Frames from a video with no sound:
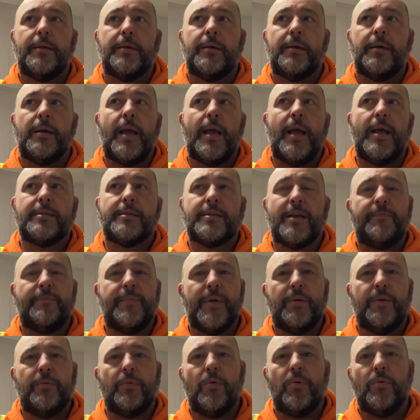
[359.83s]
as I've
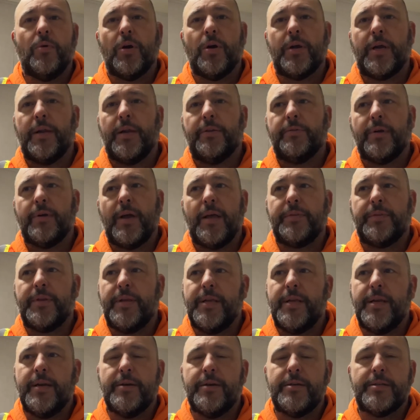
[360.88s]
been working throughout the
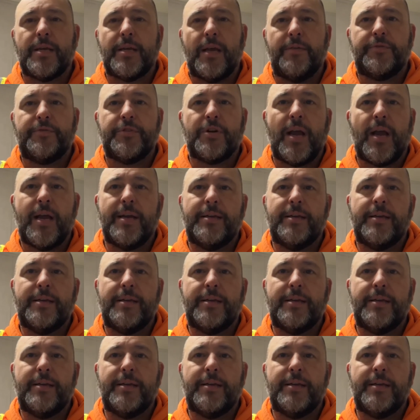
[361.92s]
years, I've tried